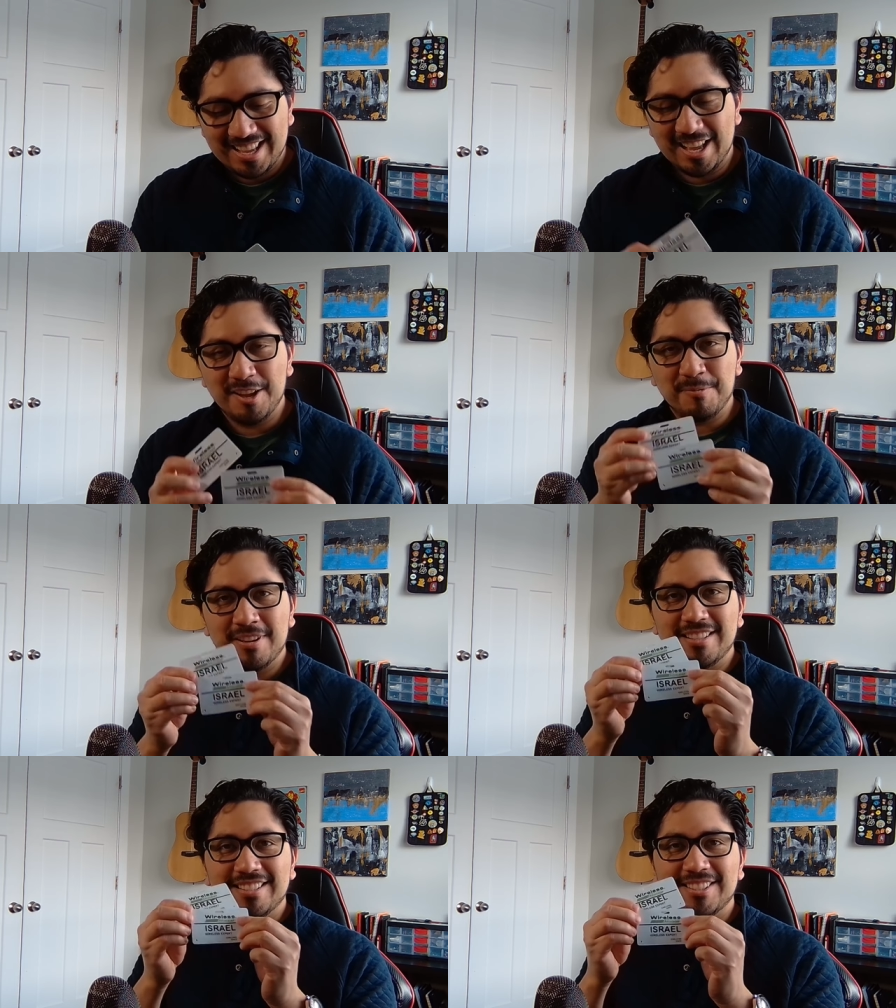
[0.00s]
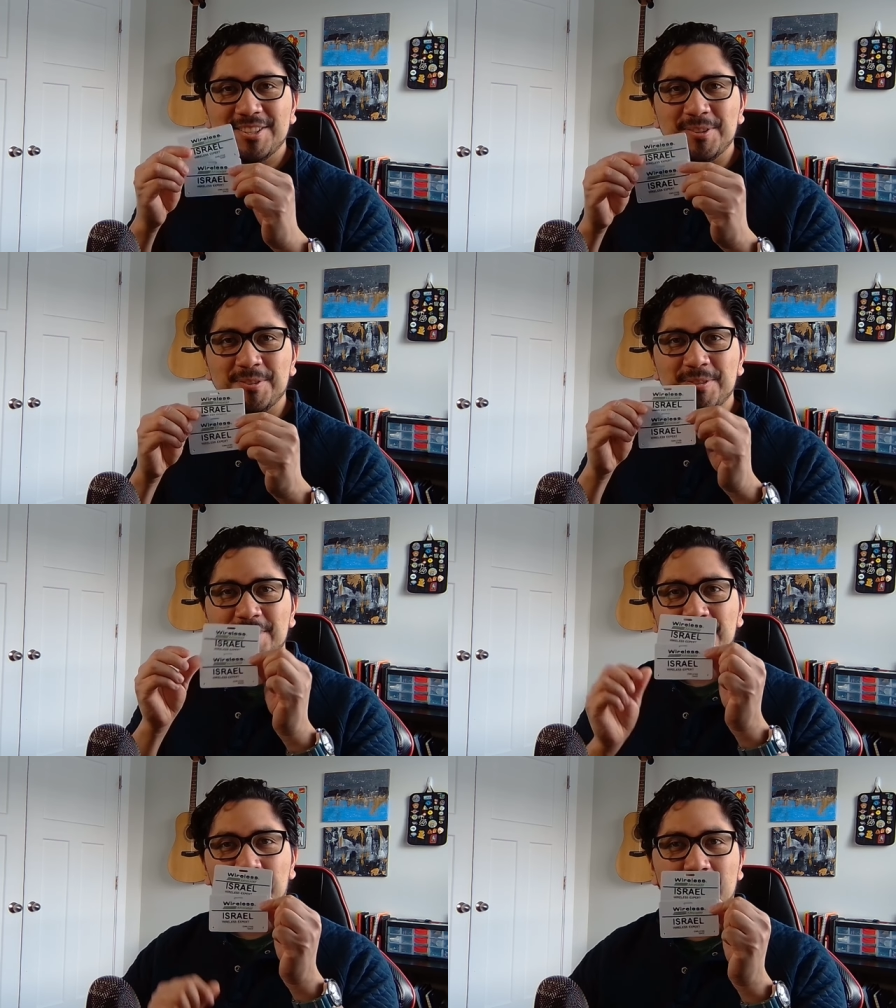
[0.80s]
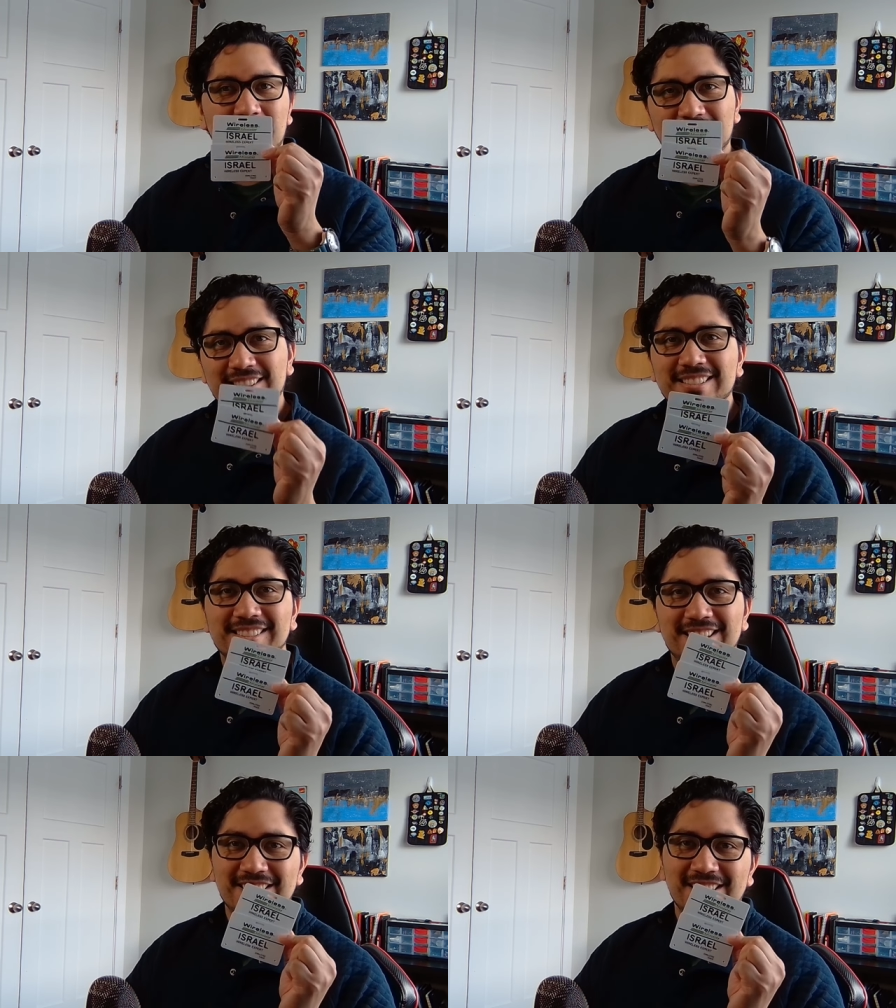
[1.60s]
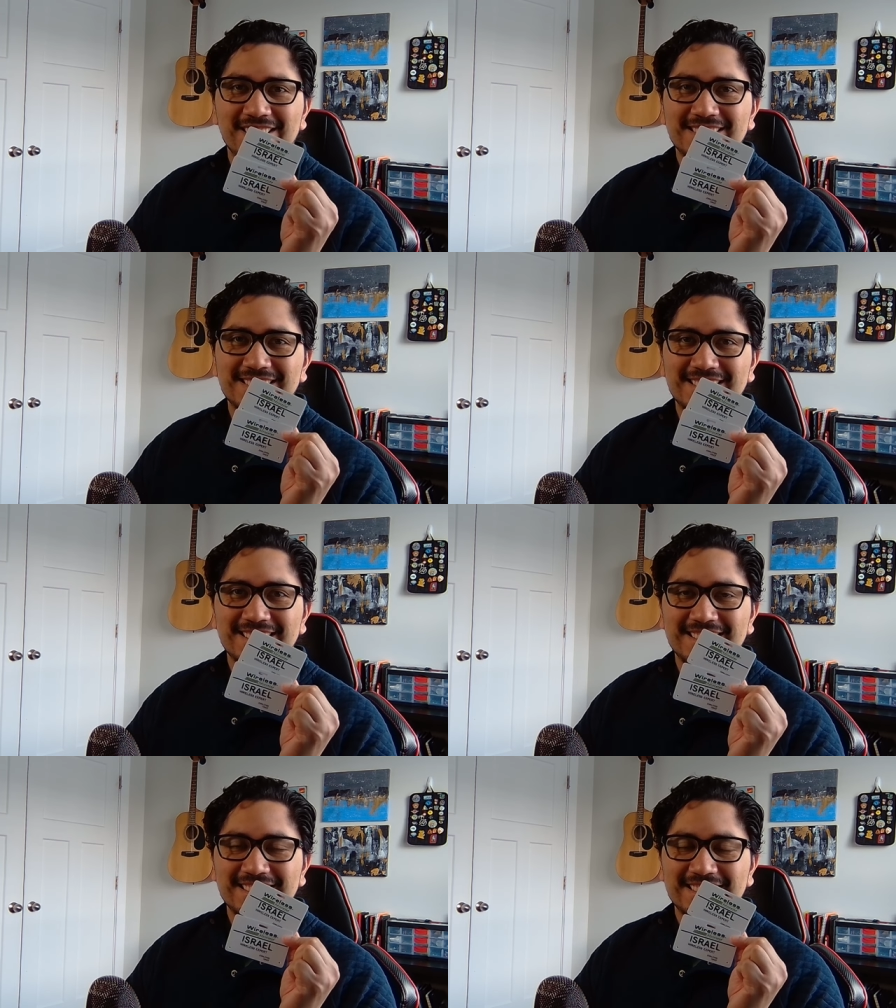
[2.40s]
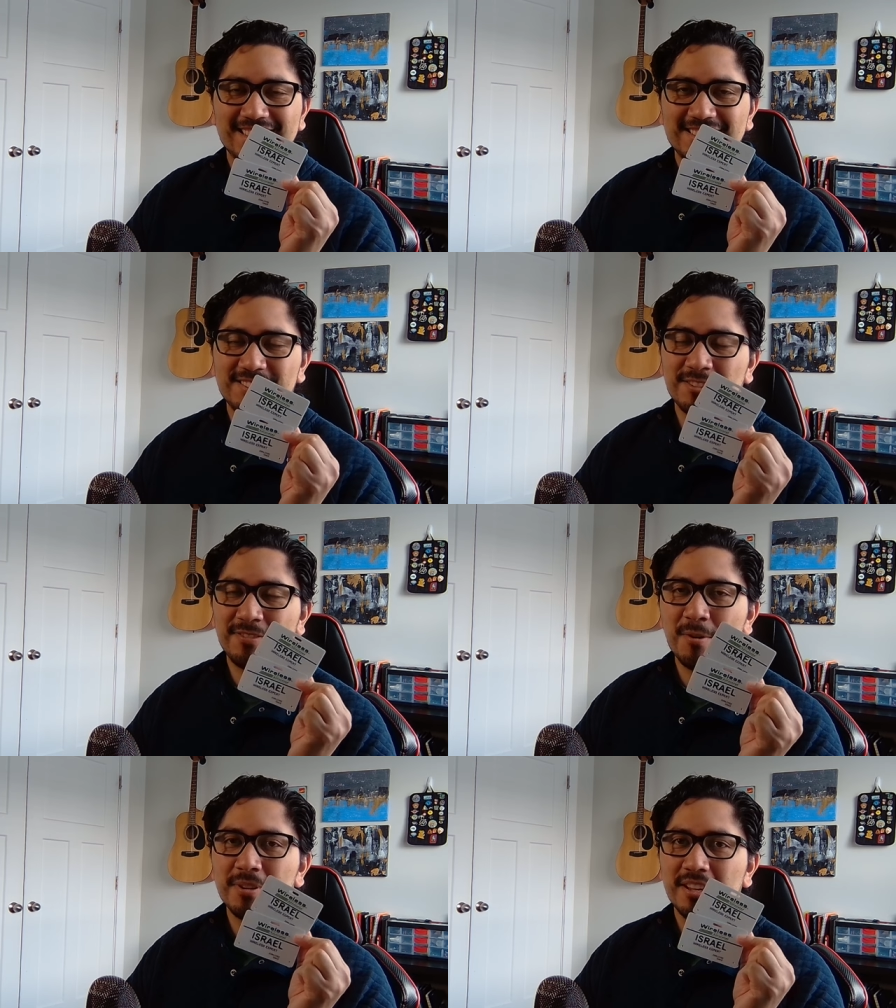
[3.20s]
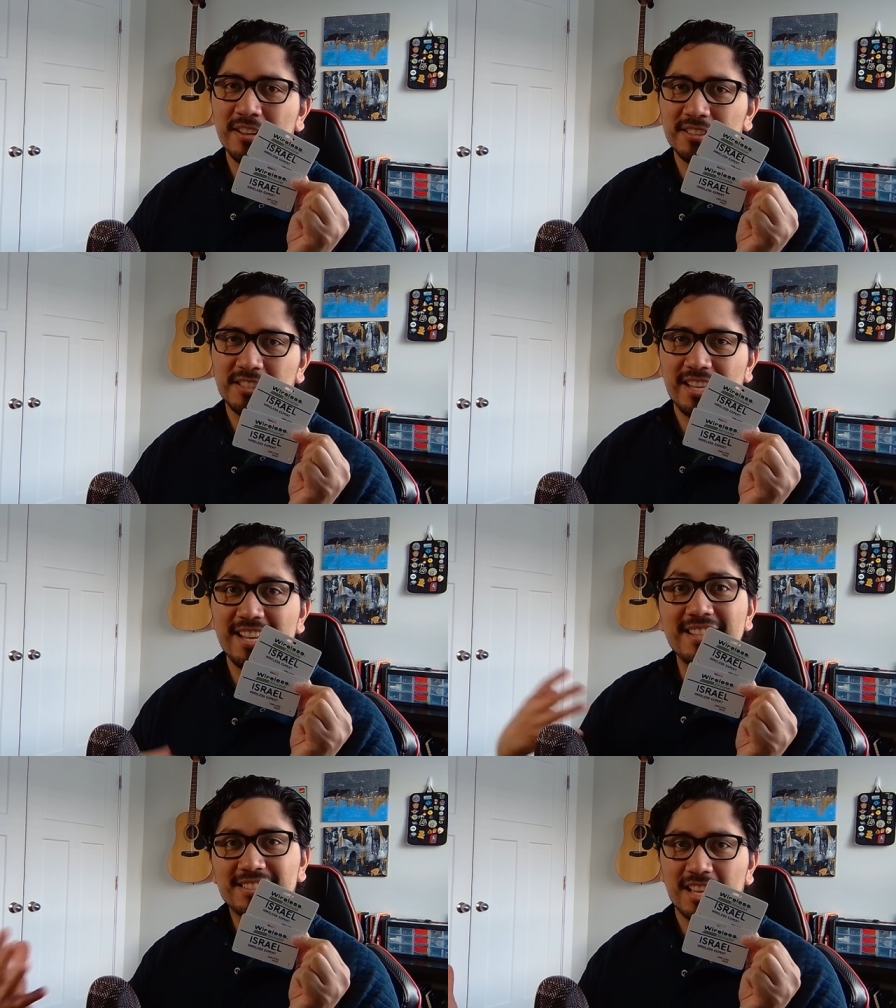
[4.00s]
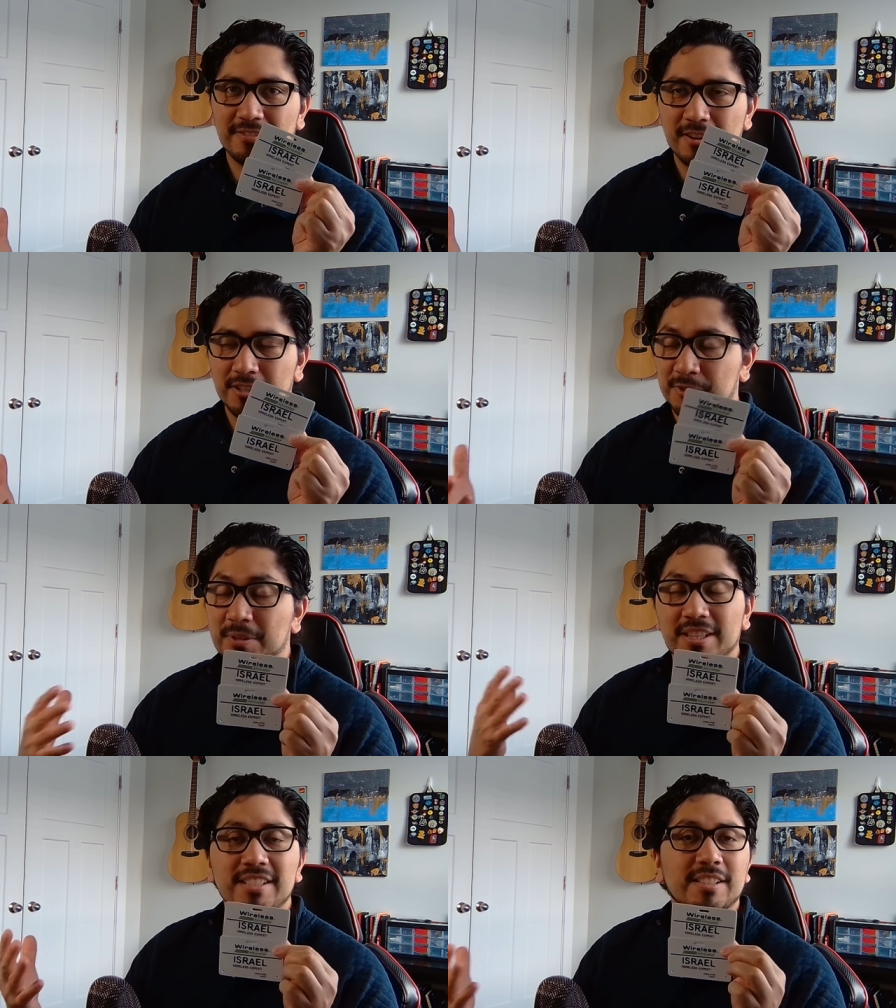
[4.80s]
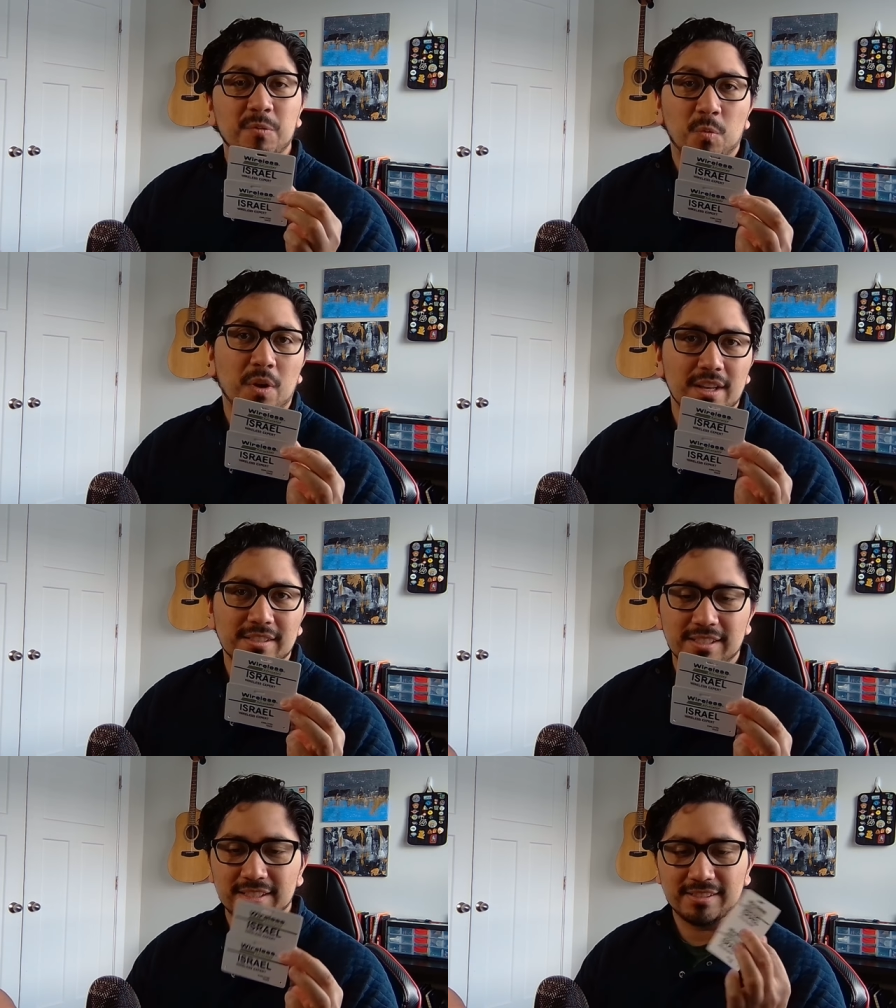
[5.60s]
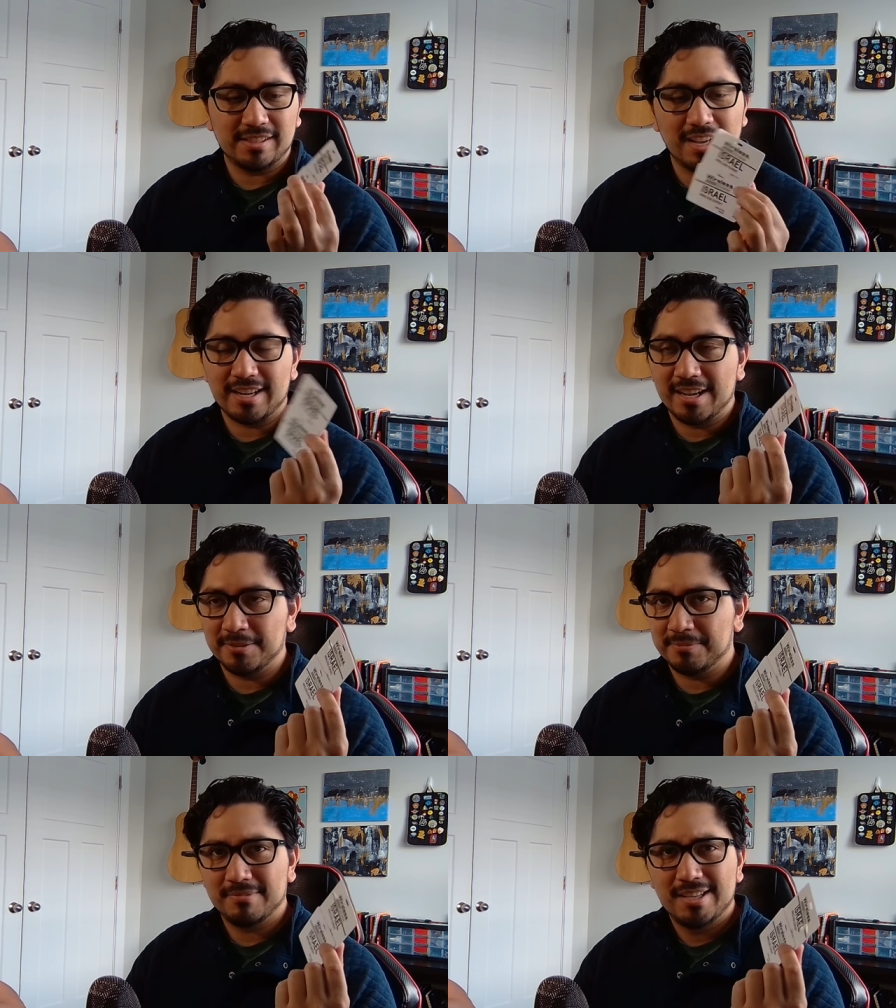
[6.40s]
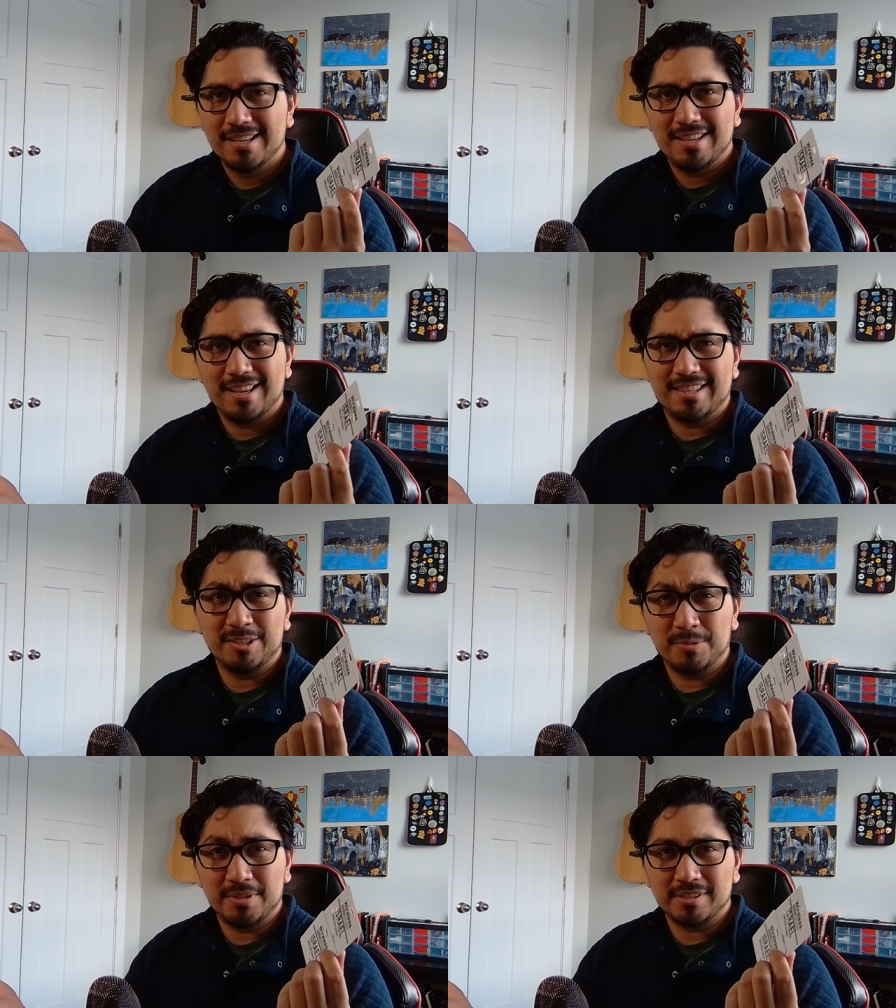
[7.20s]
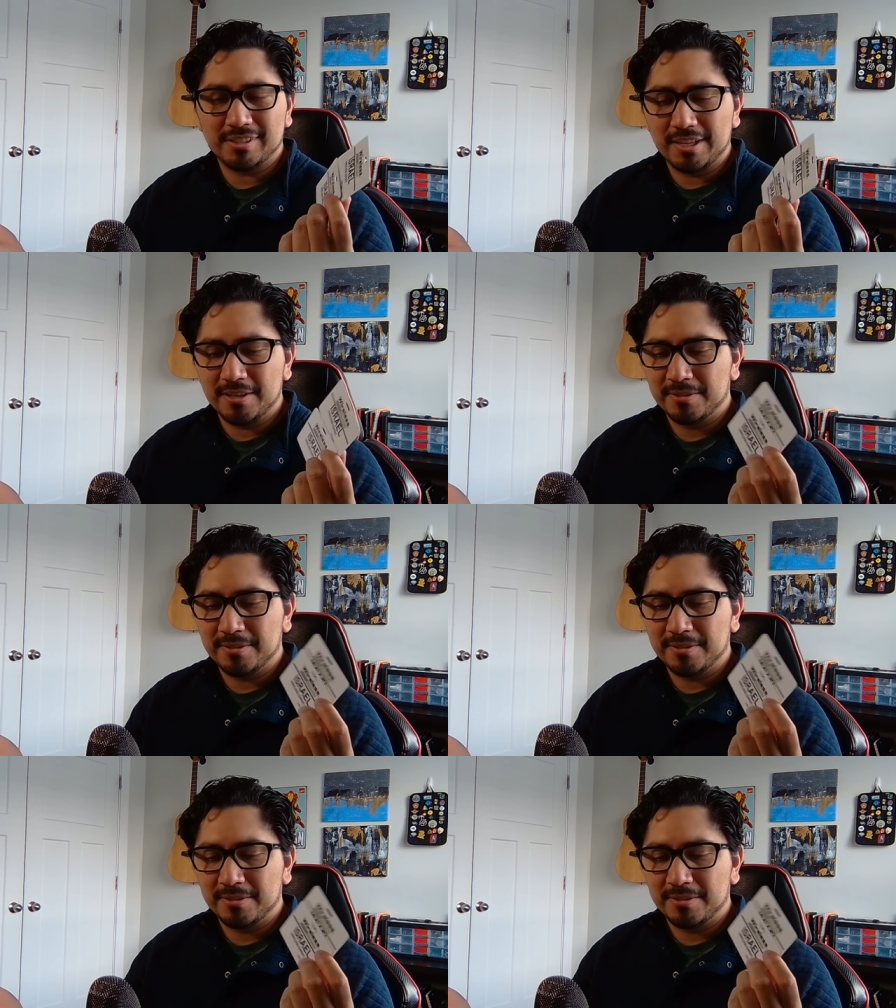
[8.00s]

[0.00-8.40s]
I went to the wireless kiosk. This is the phone kiosk inside of Costco, or at least it was. This died out, I think, two years ago.